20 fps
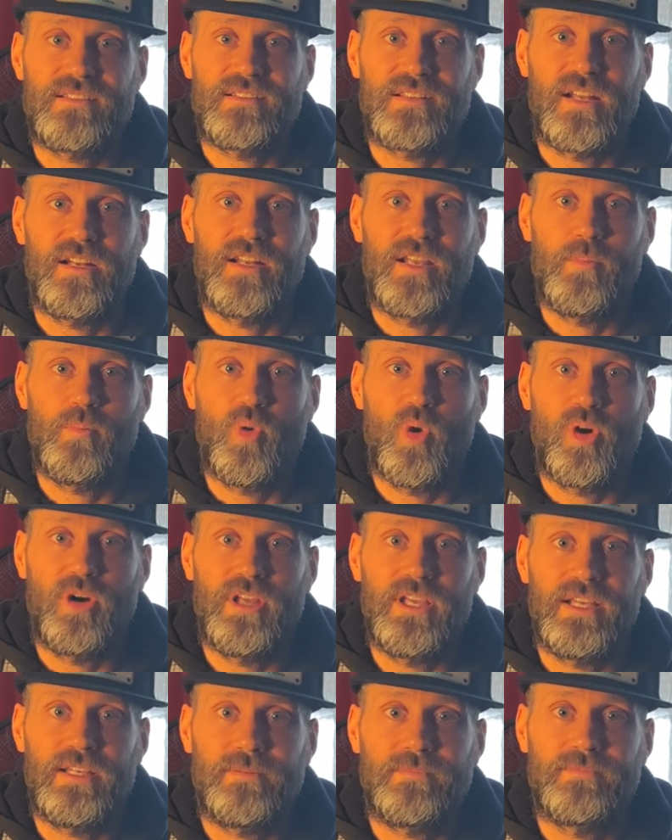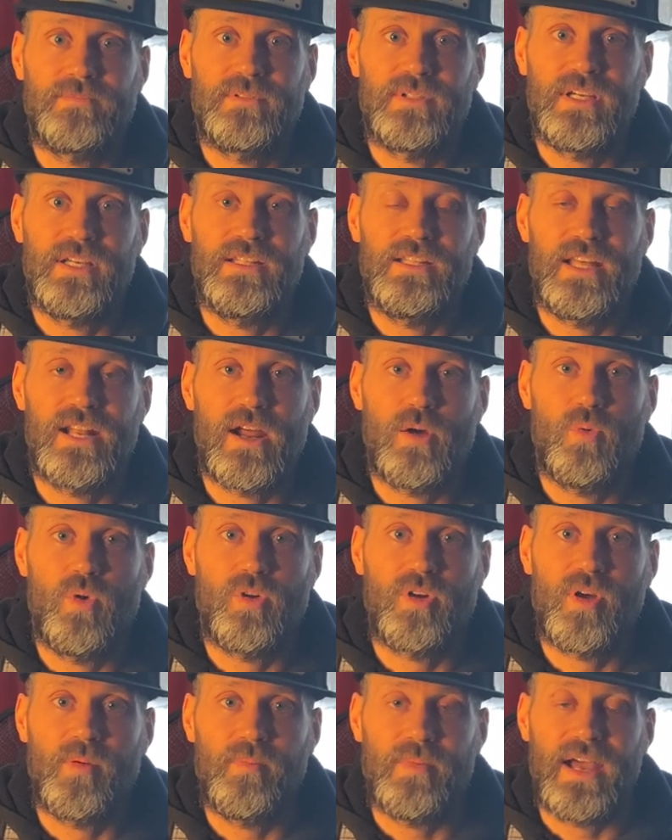Sunday morning, and then I won't come